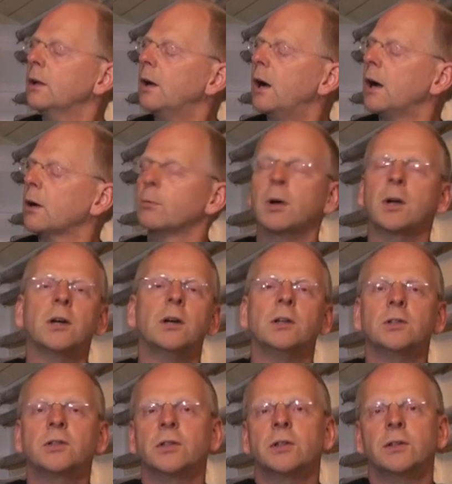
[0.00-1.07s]

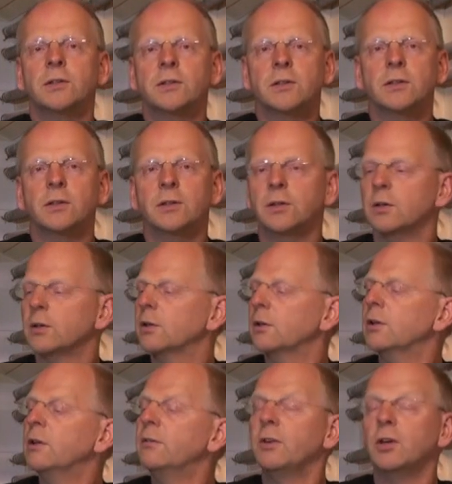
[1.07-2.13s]
aquacultured uh,
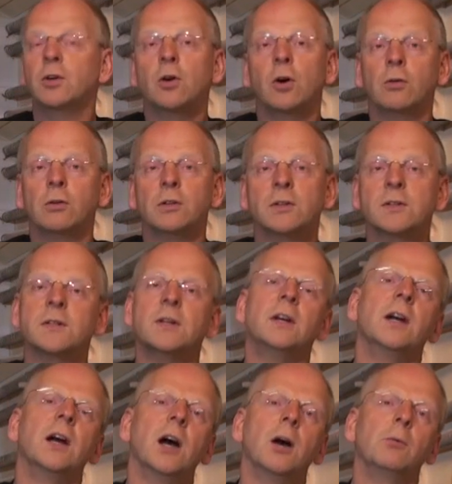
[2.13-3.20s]
living corals
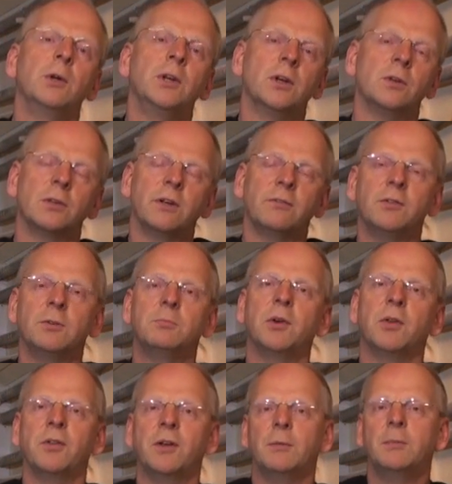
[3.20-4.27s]
and we don't have to
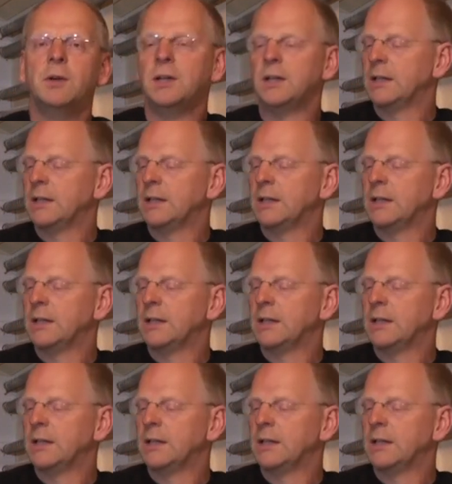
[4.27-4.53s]
put them